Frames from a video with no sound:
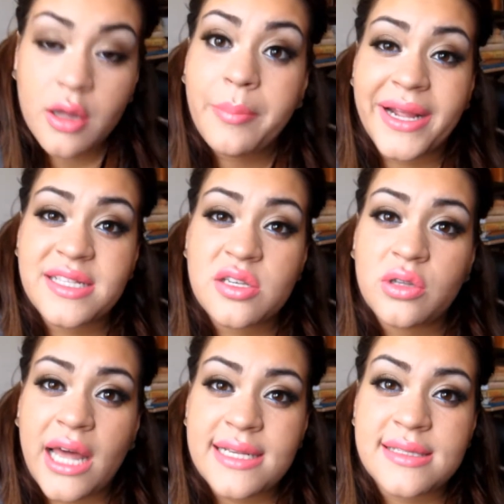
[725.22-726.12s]
My 2
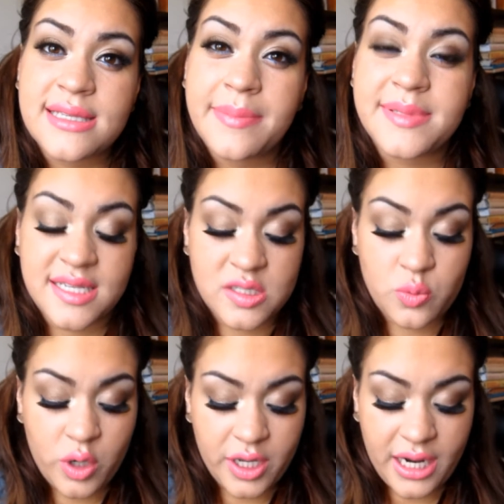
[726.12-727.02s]
last steps is,
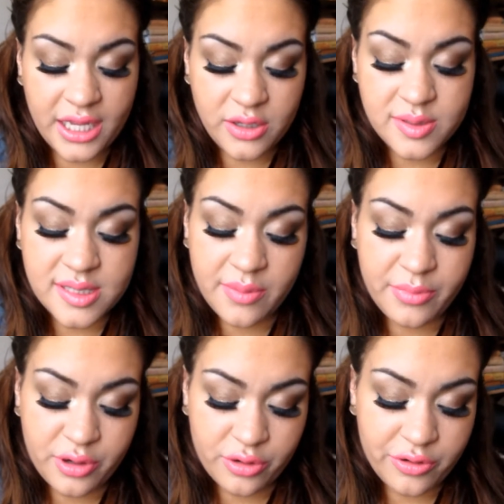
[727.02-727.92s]
one, I use a
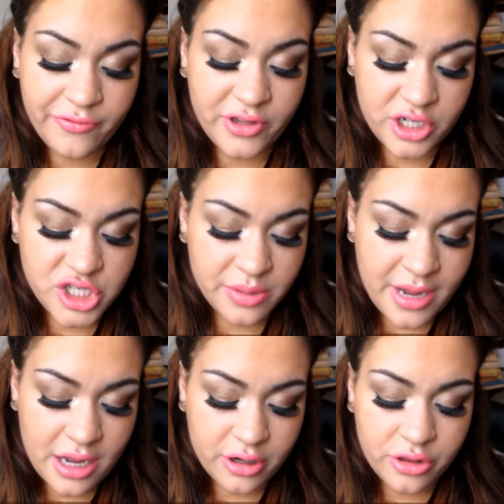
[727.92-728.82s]
mineral finishing
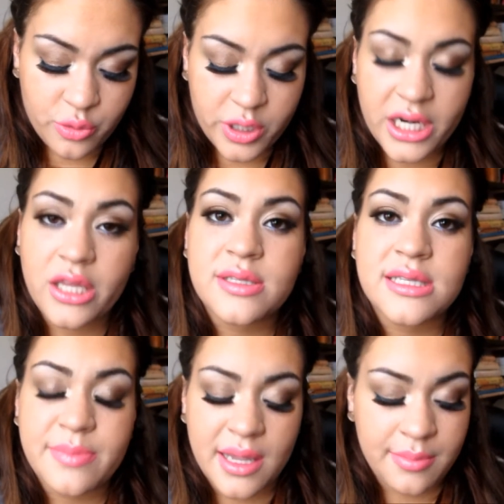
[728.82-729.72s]
powder. The one I use
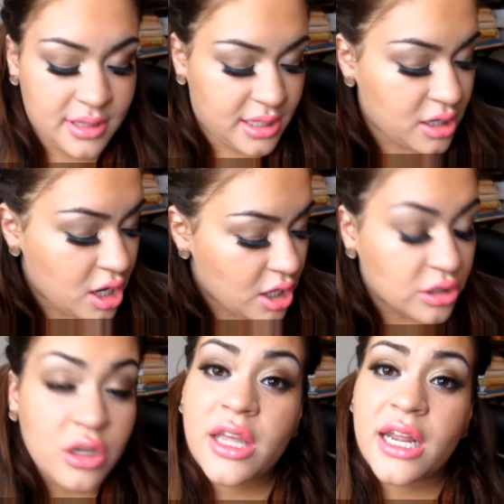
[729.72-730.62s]
is Maybelline.
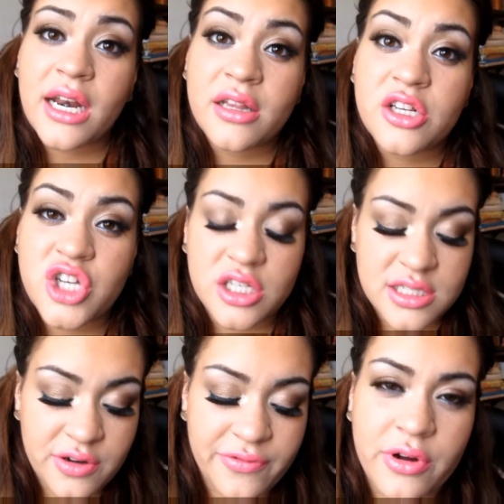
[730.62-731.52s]
You can get it at the
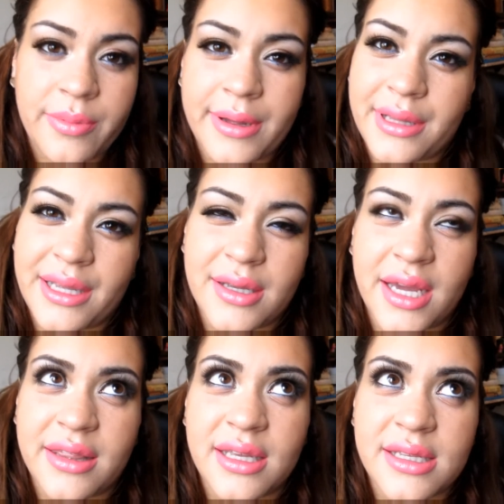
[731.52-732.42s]
drugstore for about, like,
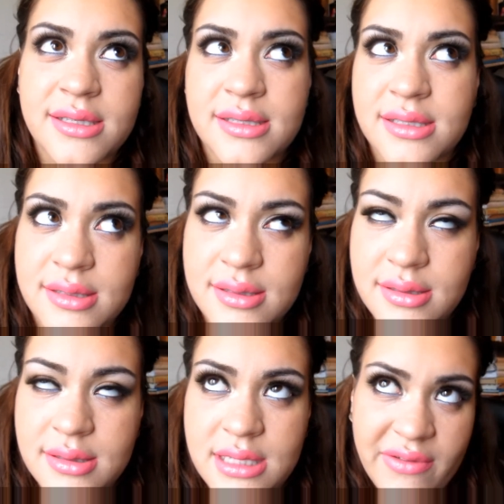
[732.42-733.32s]
I think it's
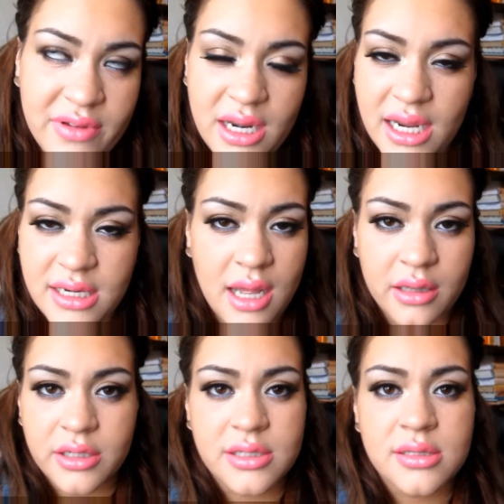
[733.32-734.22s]

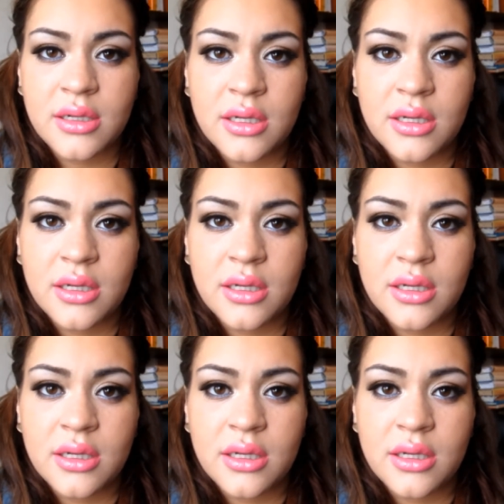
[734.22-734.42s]
$7-8.